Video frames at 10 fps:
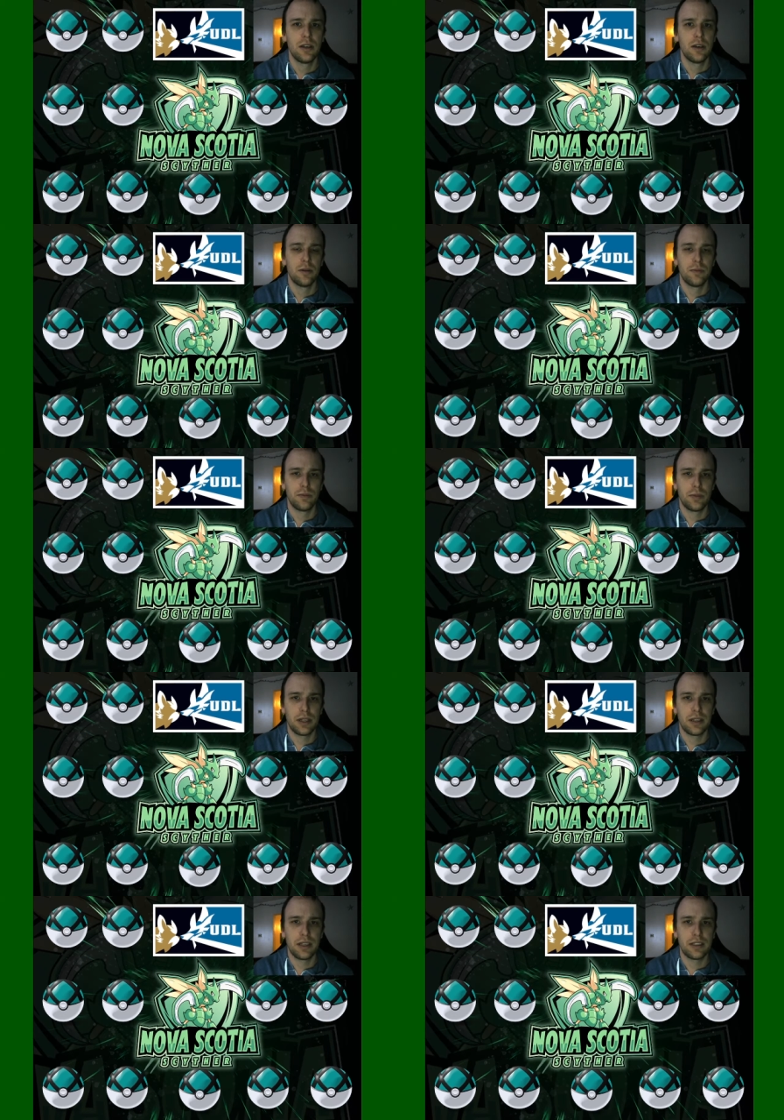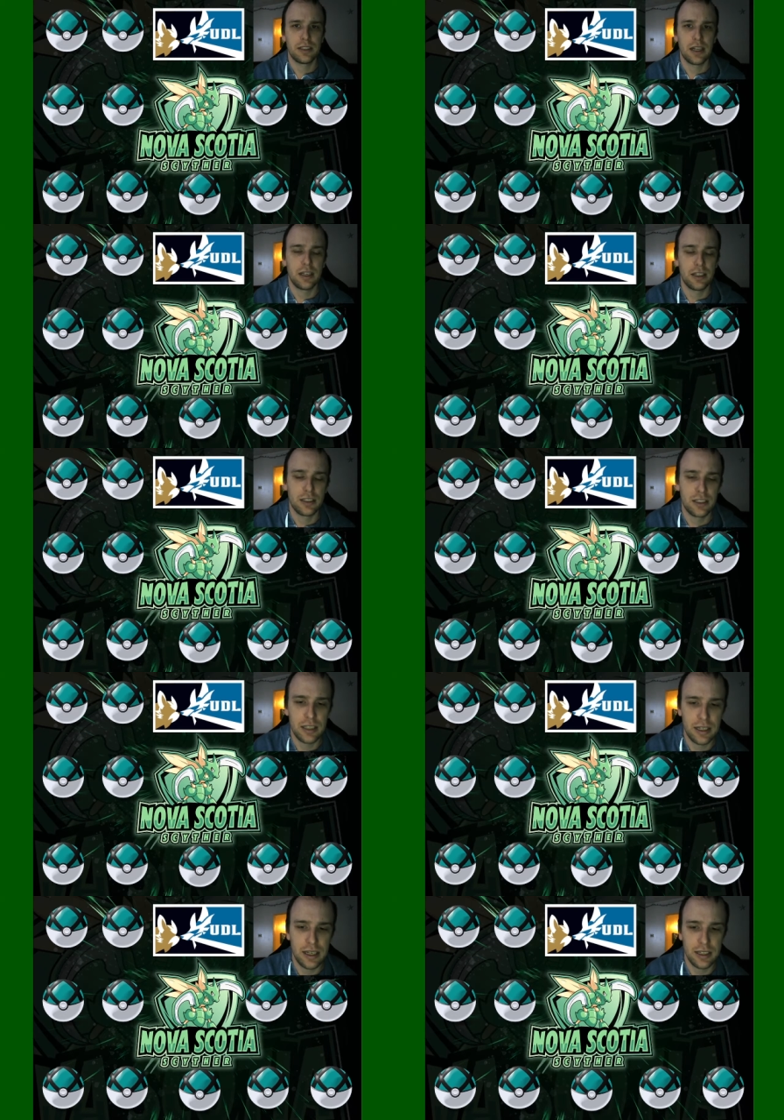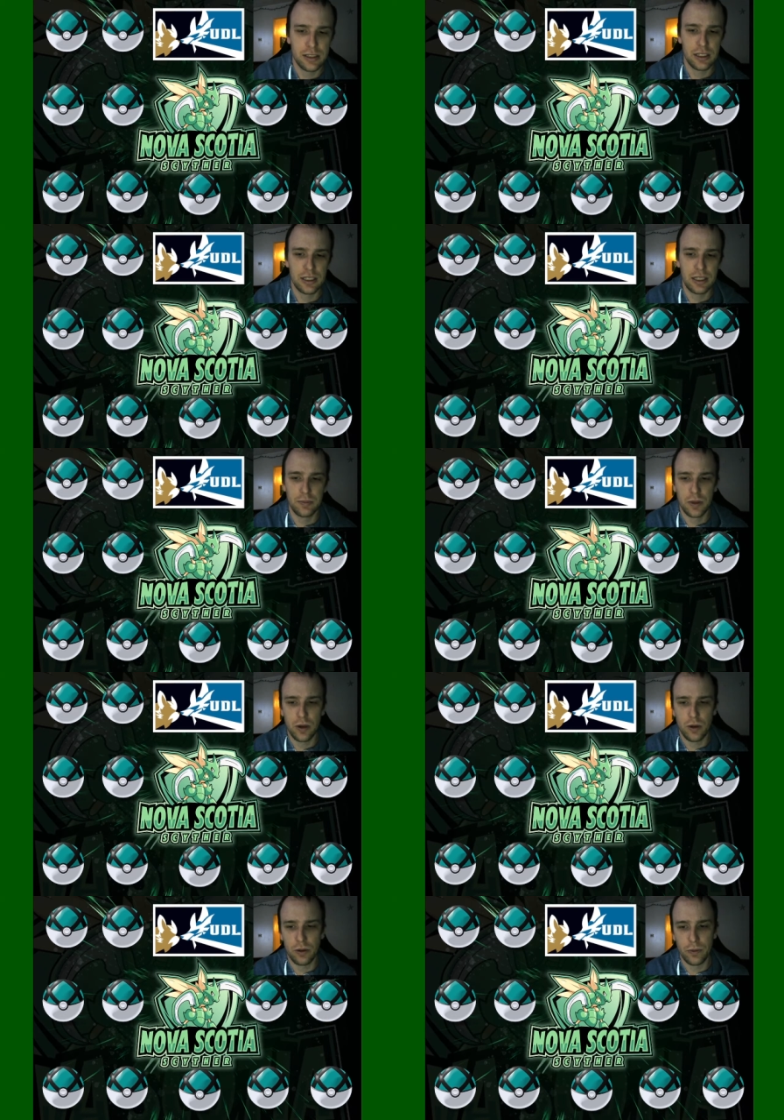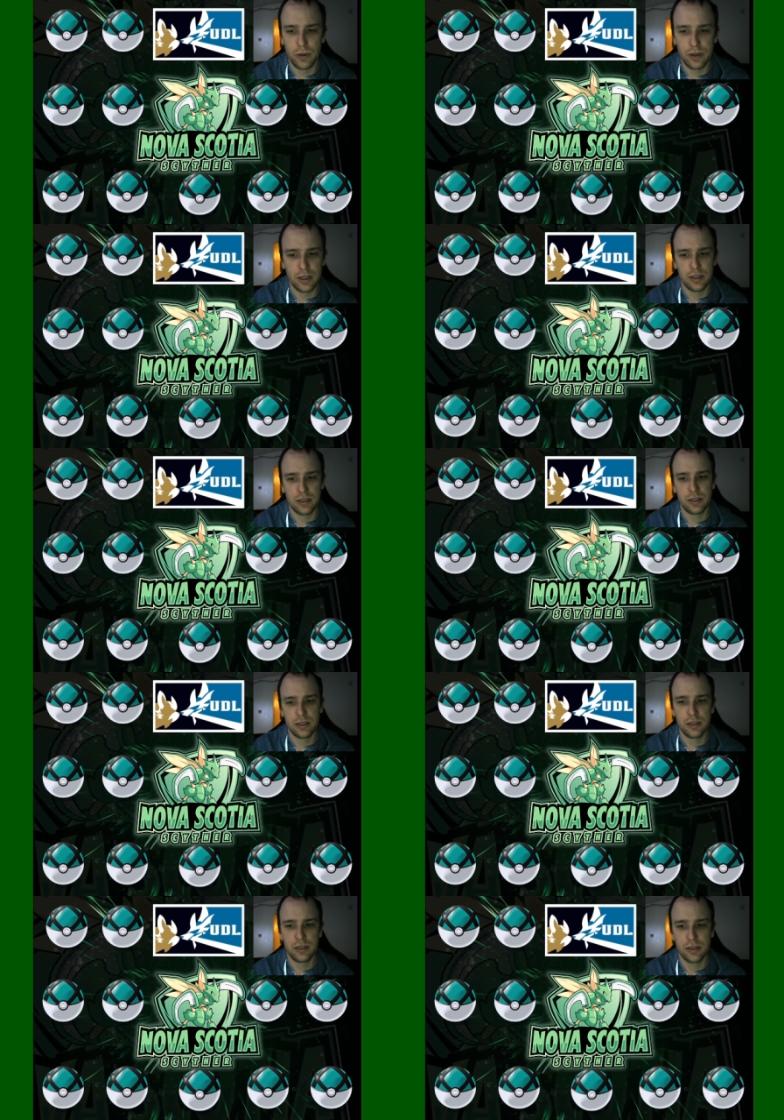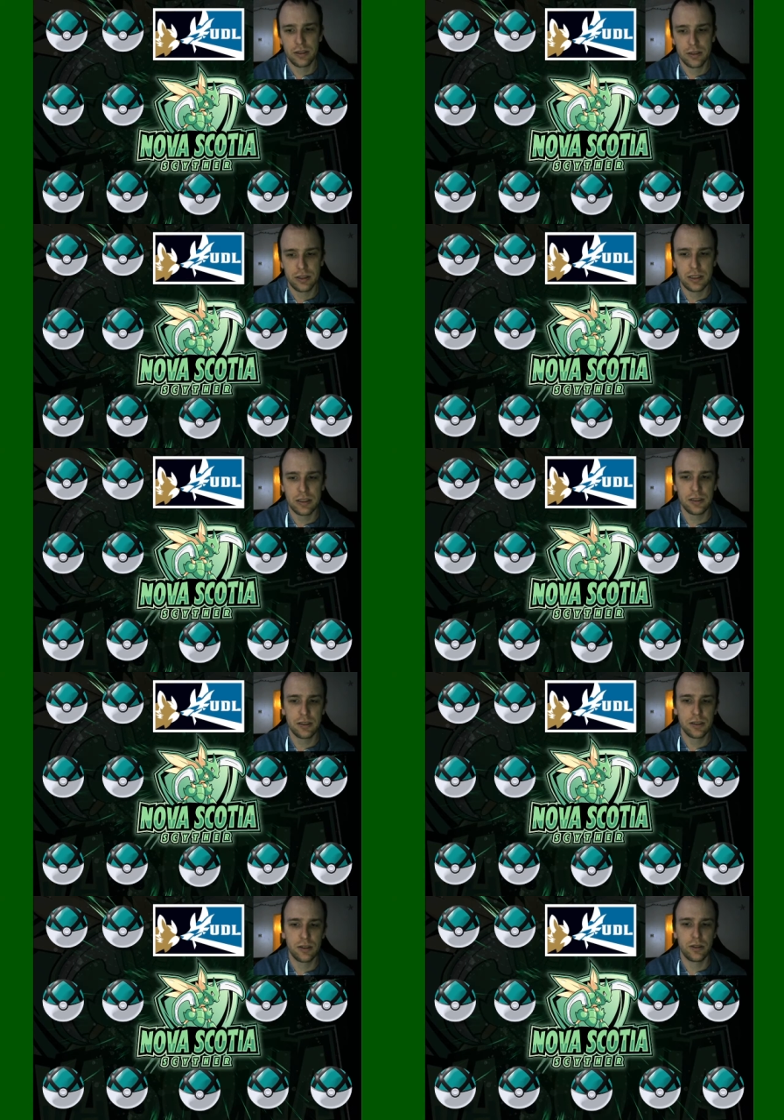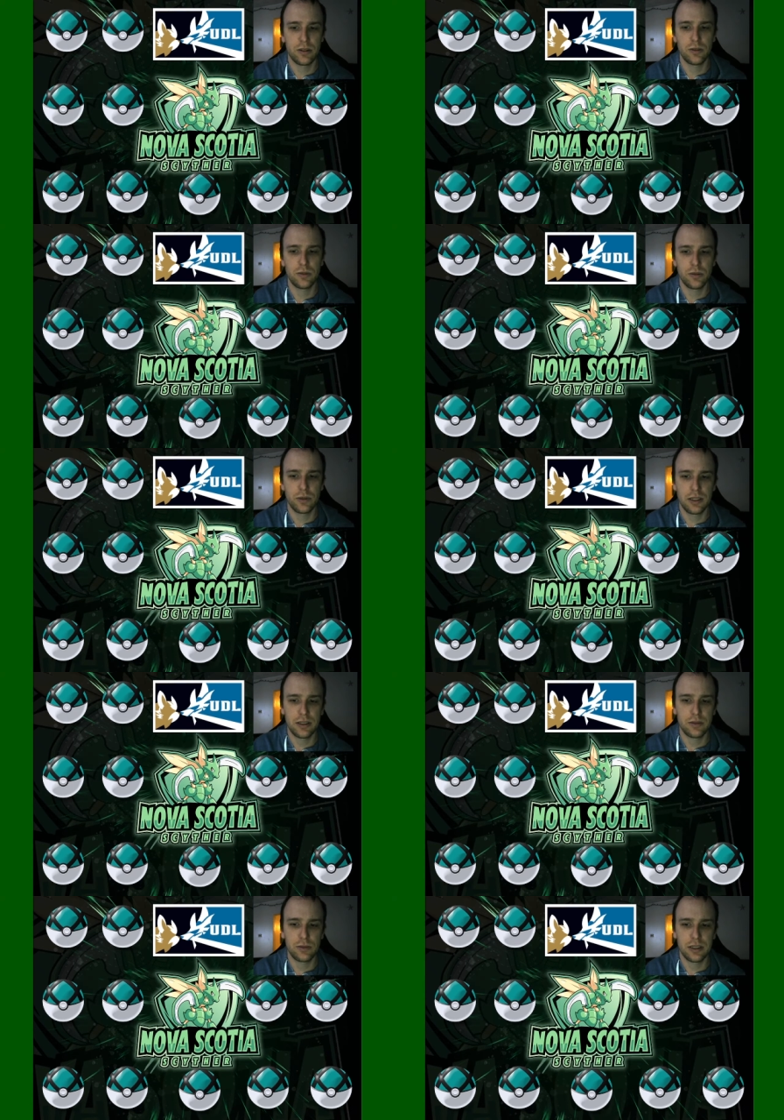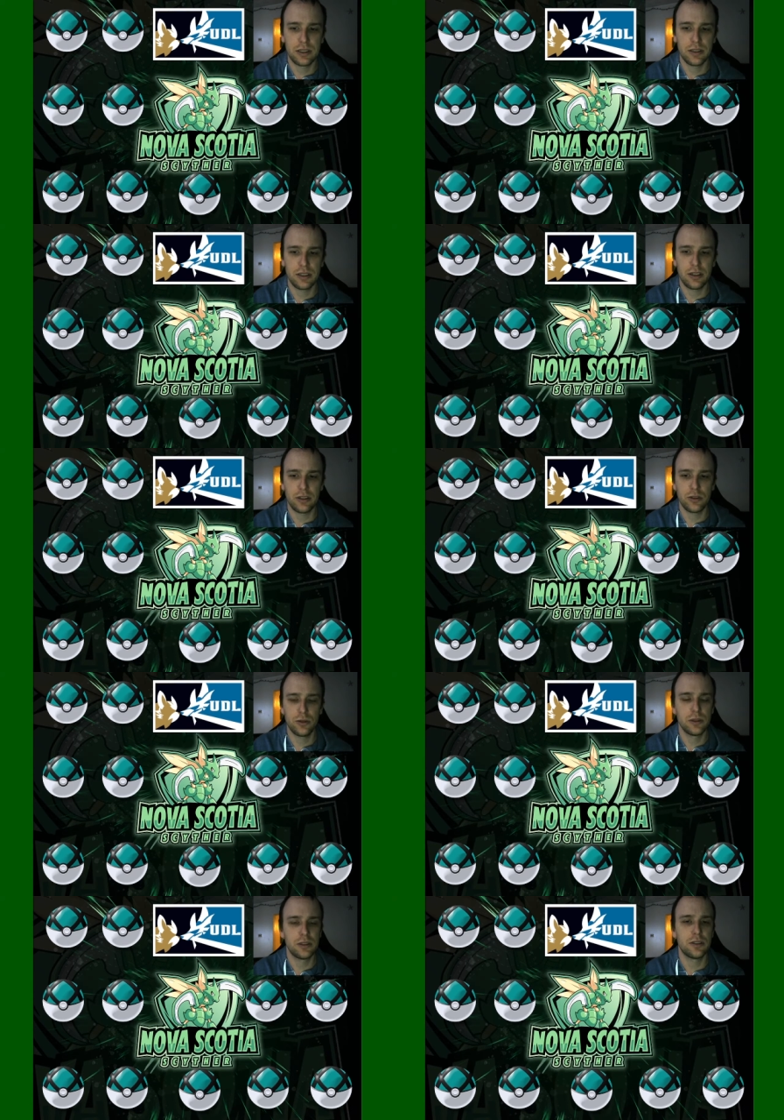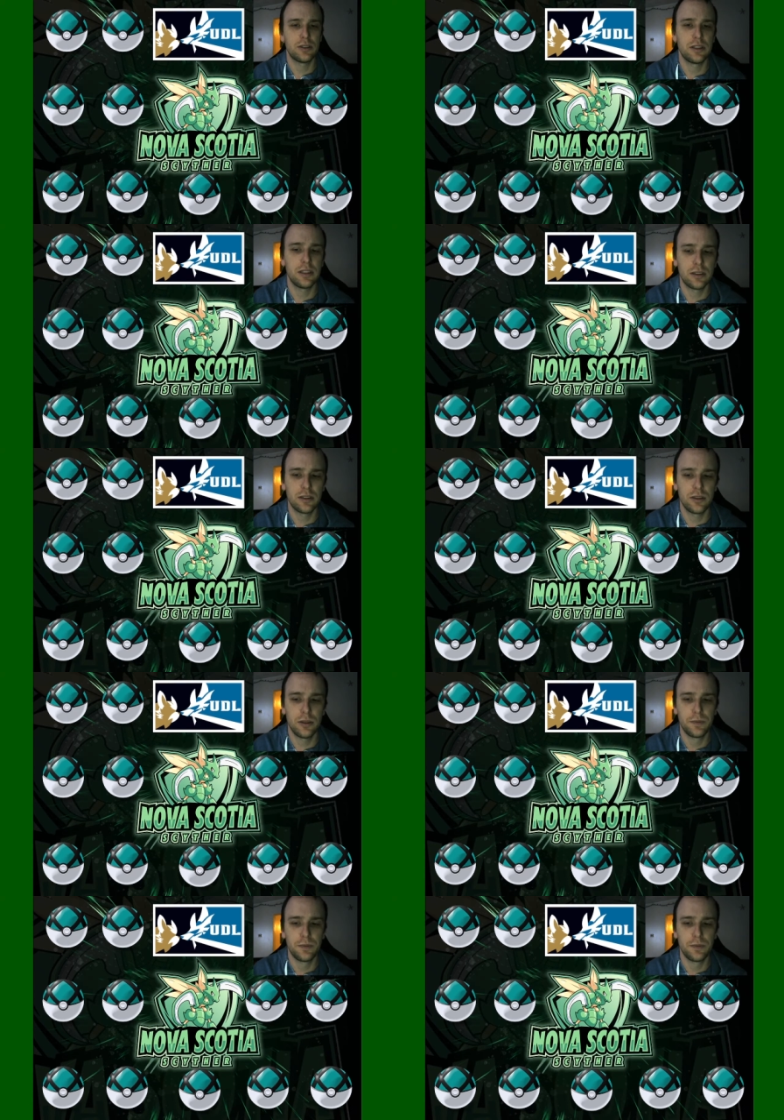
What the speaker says: but they decided to, I guess, to keep going with the season. So we are doing the season 2.